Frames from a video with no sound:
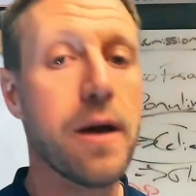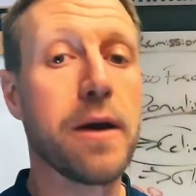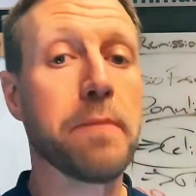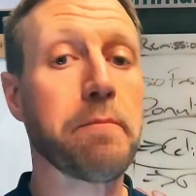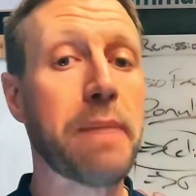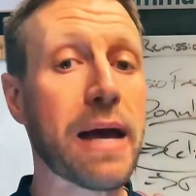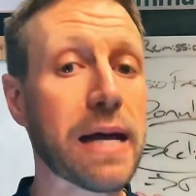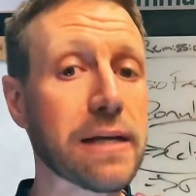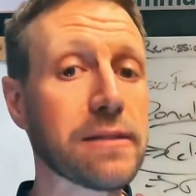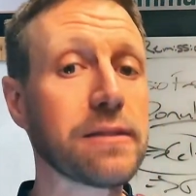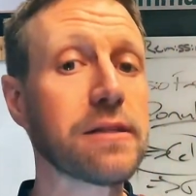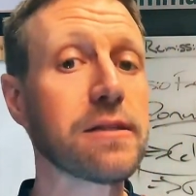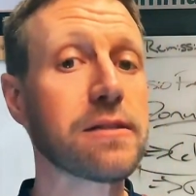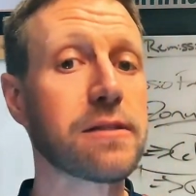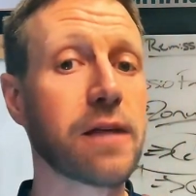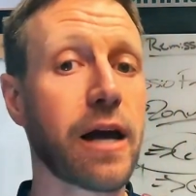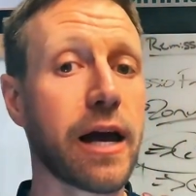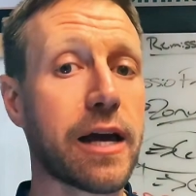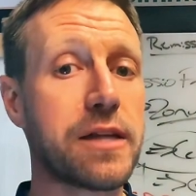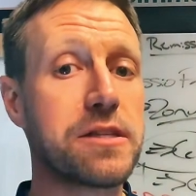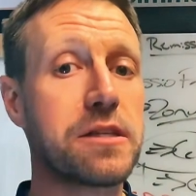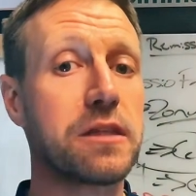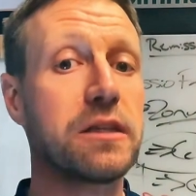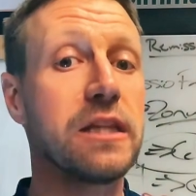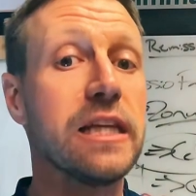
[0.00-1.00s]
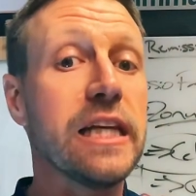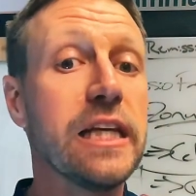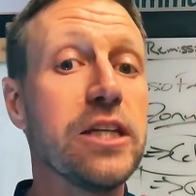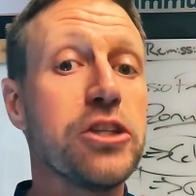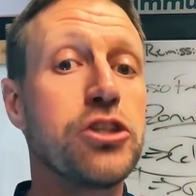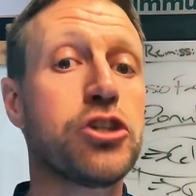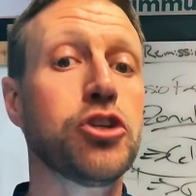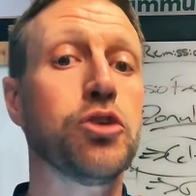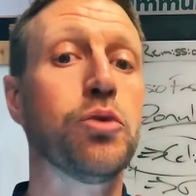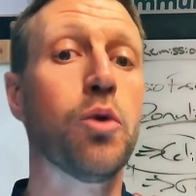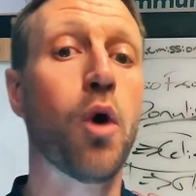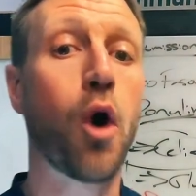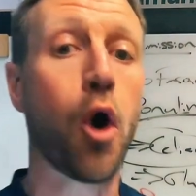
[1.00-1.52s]
Pesticides lead
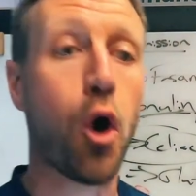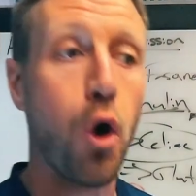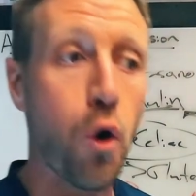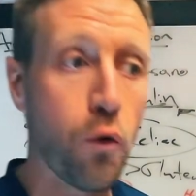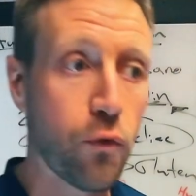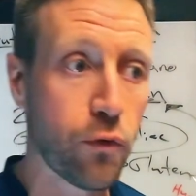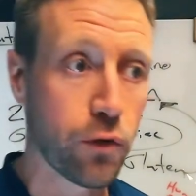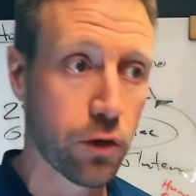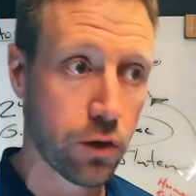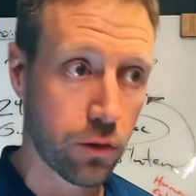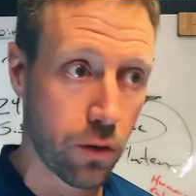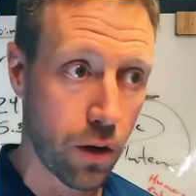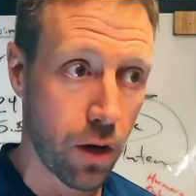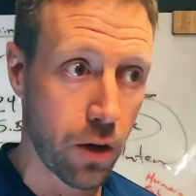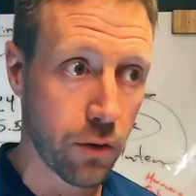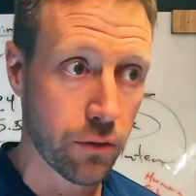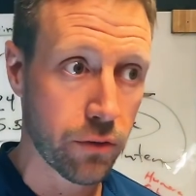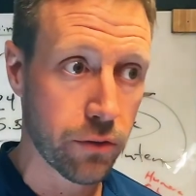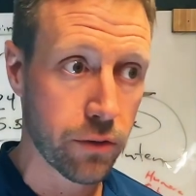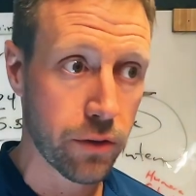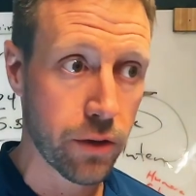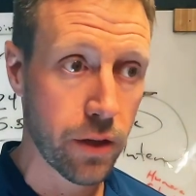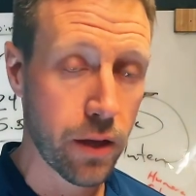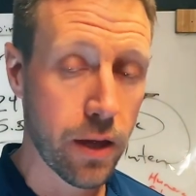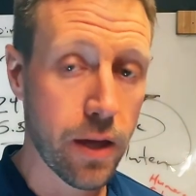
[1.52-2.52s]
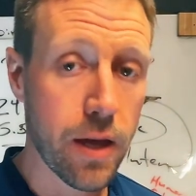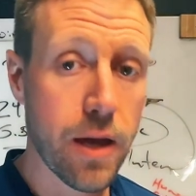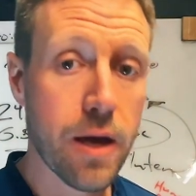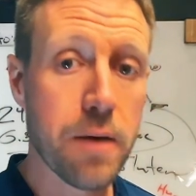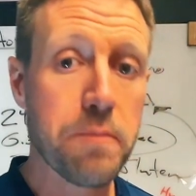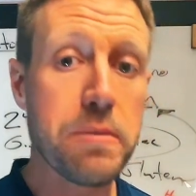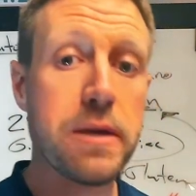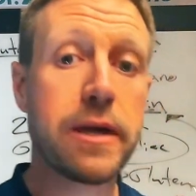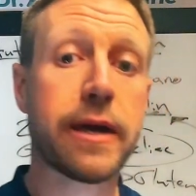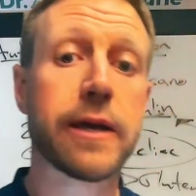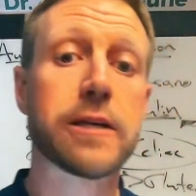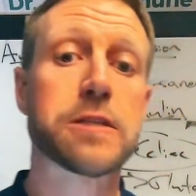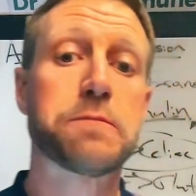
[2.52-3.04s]
to overgrowth
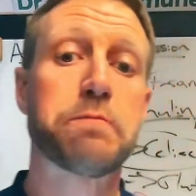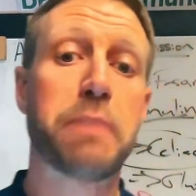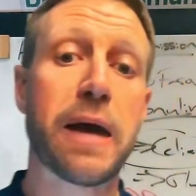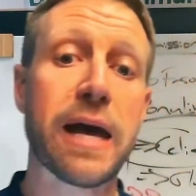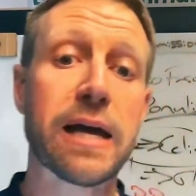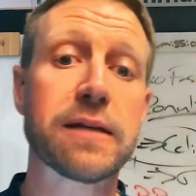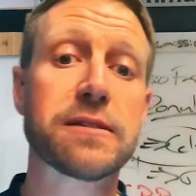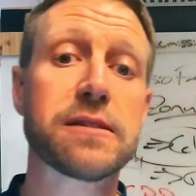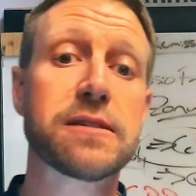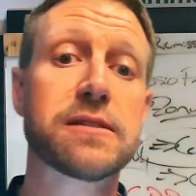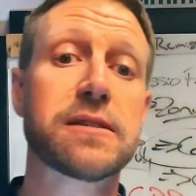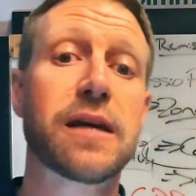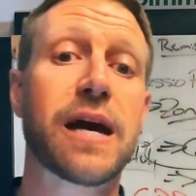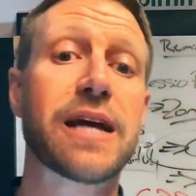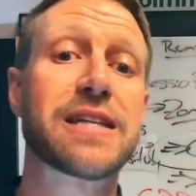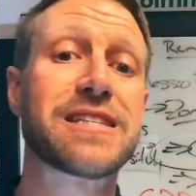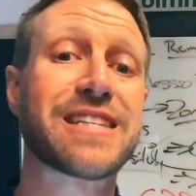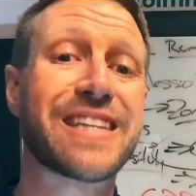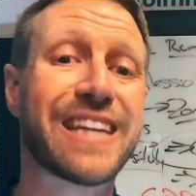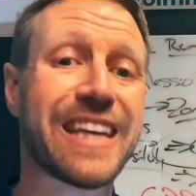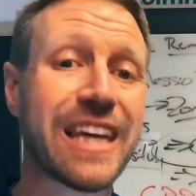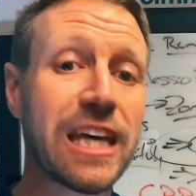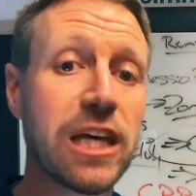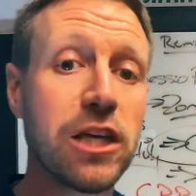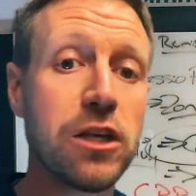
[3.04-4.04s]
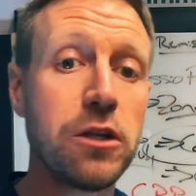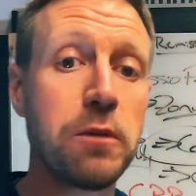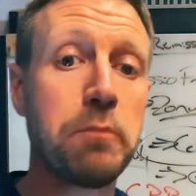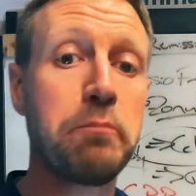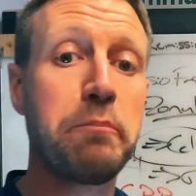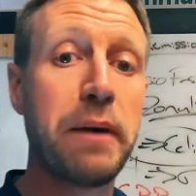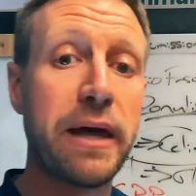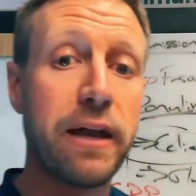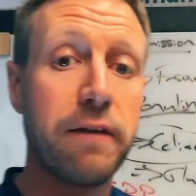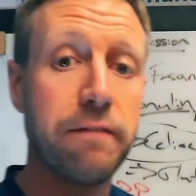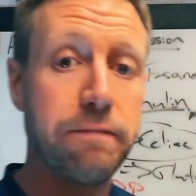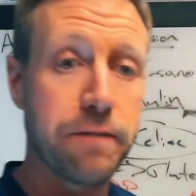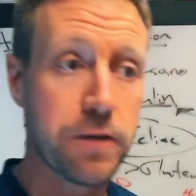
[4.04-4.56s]
because pesticides kill
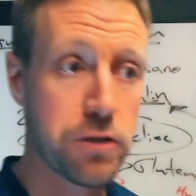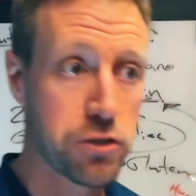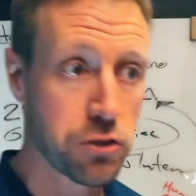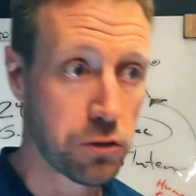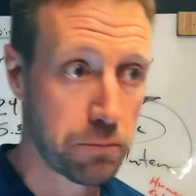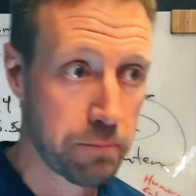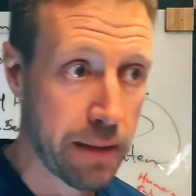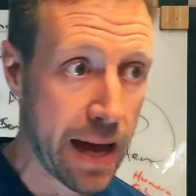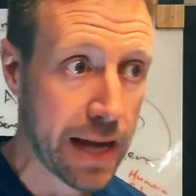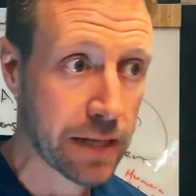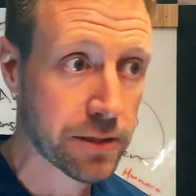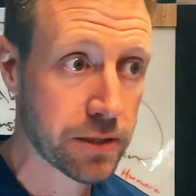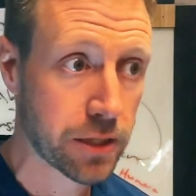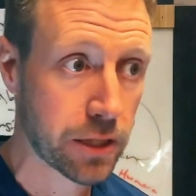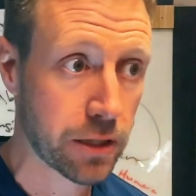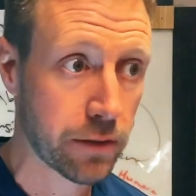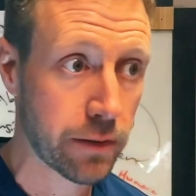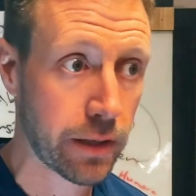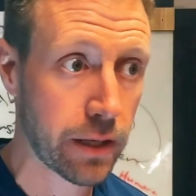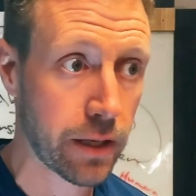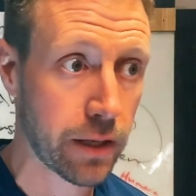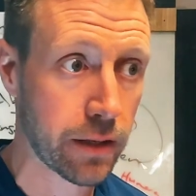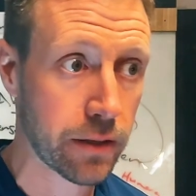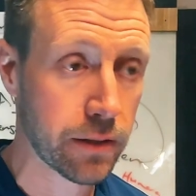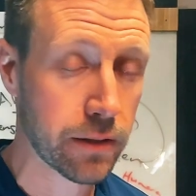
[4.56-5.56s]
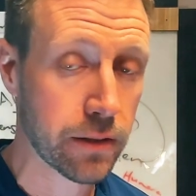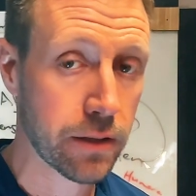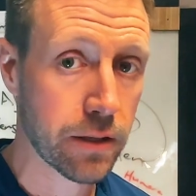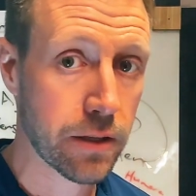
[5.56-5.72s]
beneficial bacteria.